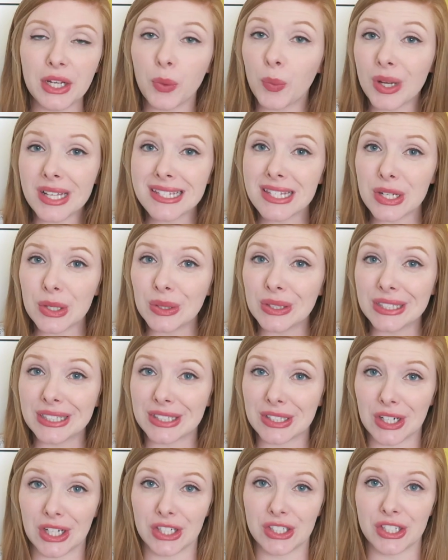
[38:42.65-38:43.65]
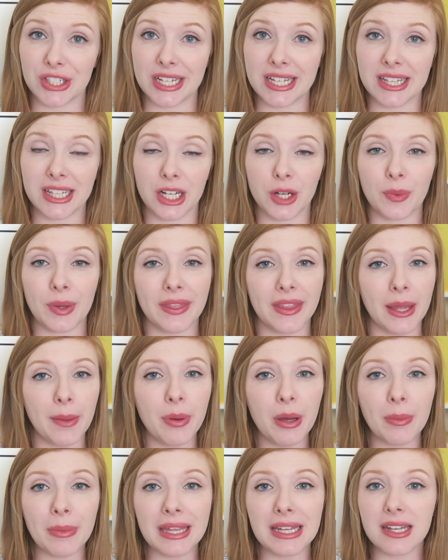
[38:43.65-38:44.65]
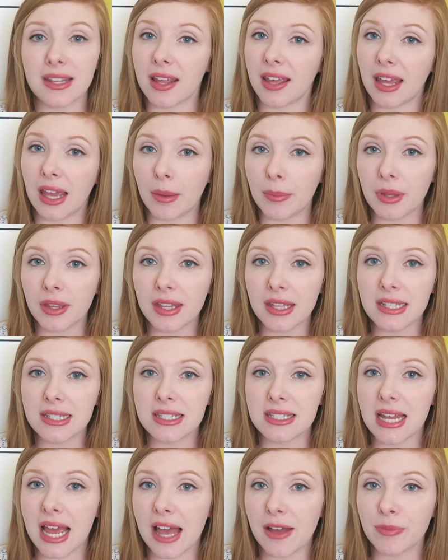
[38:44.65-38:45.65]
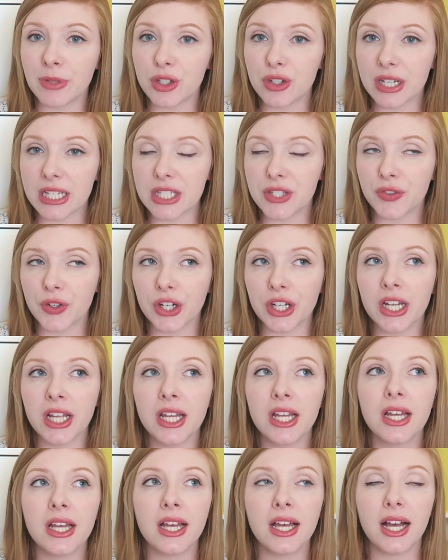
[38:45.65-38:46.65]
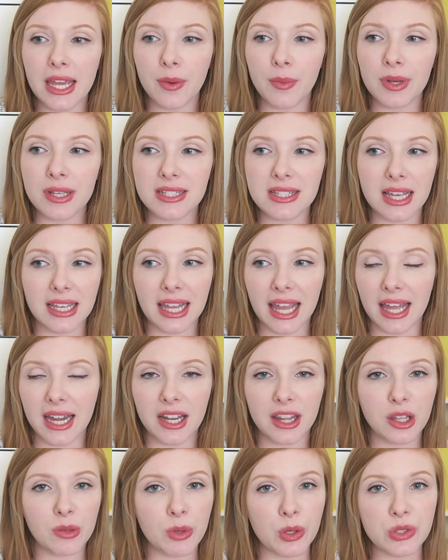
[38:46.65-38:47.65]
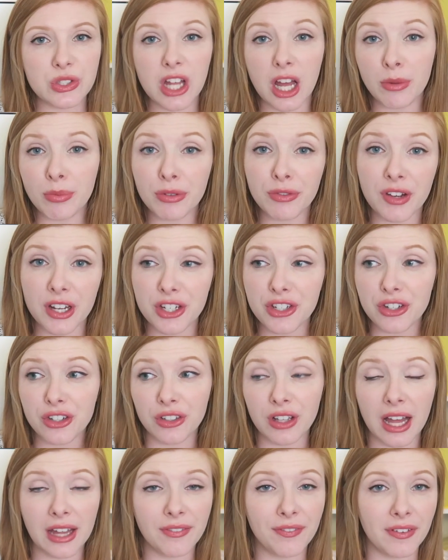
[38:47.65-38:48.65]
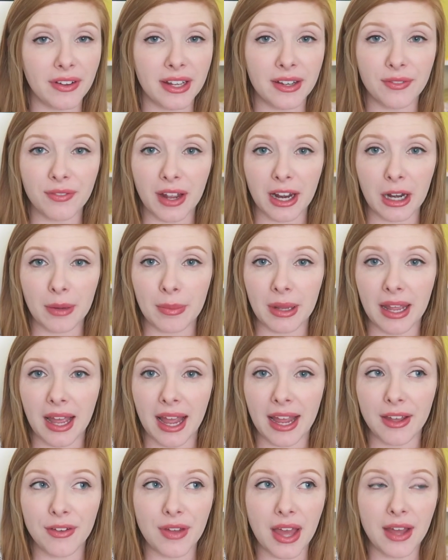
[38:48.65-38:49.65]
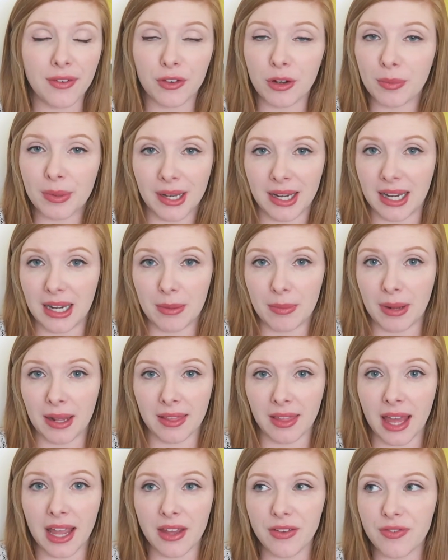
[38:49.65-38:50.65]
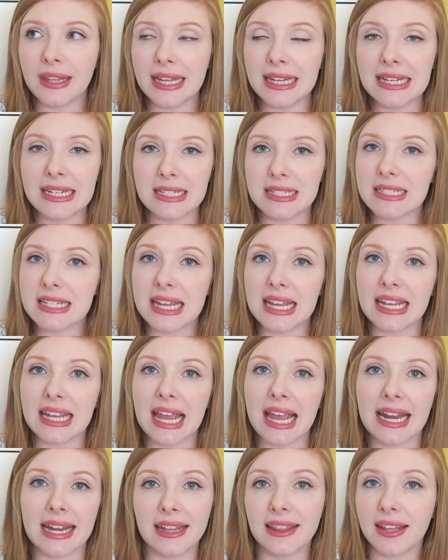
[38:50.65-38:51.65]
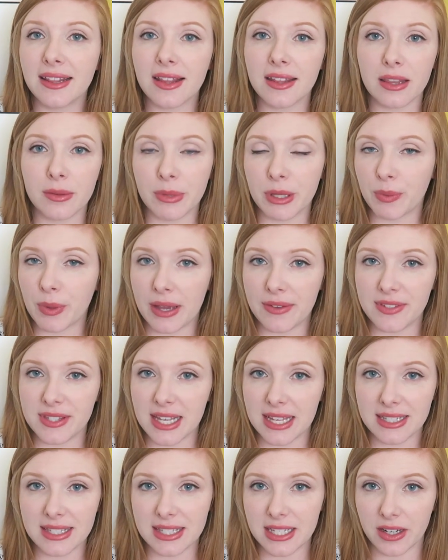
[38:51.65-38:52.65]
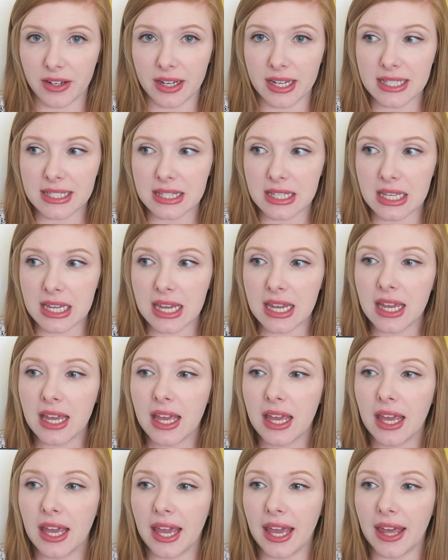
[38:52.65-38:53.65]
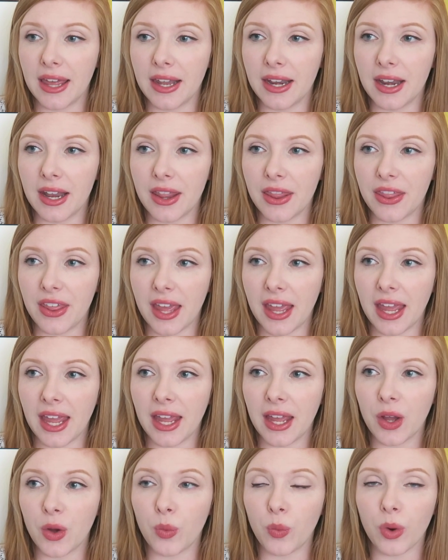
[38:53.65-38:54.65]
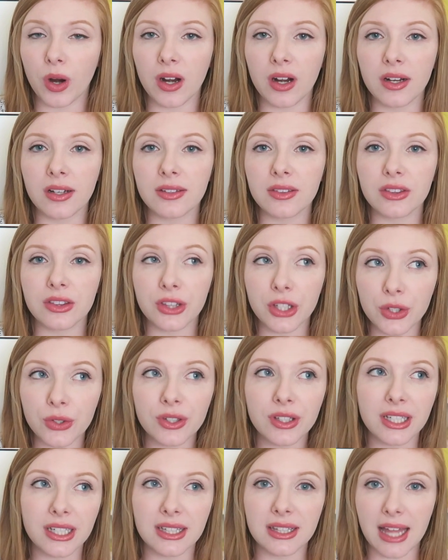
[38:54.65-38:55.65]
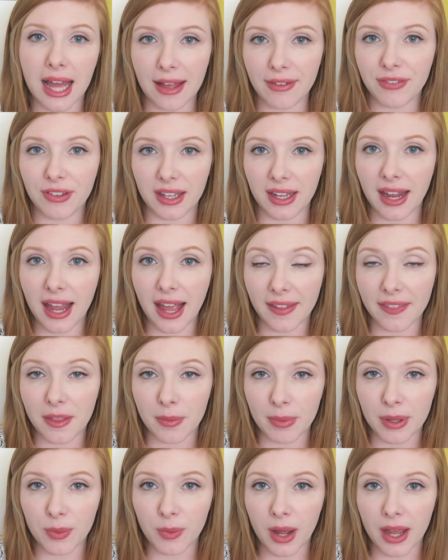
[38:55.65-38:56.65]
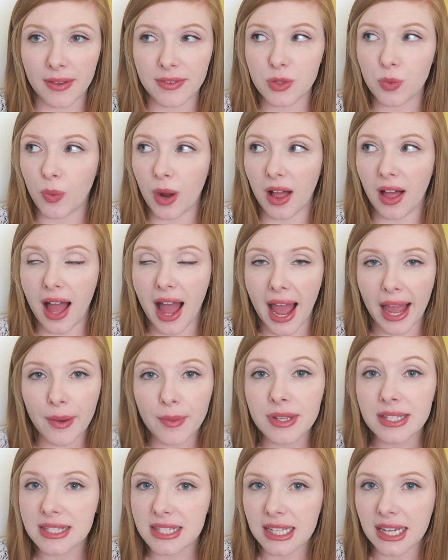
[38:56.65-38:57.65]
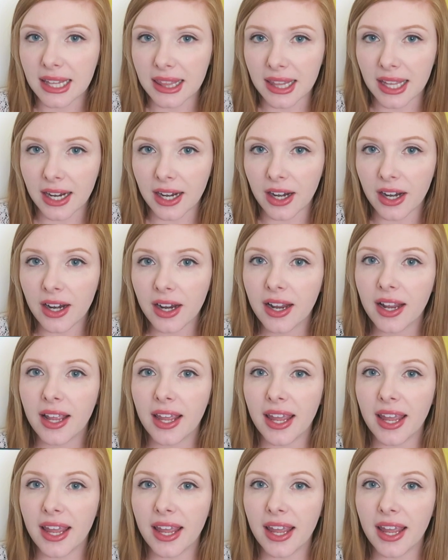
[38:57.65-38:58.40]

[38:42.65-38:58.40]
And it wasn't only the doctor either. When they put me into the ambulance to have me transferred, it was again the most unprofessional environment I have ever been in in my life. They didn't take anything that the midwives said seriously and they were literally laughing at the midwives while I was sitting there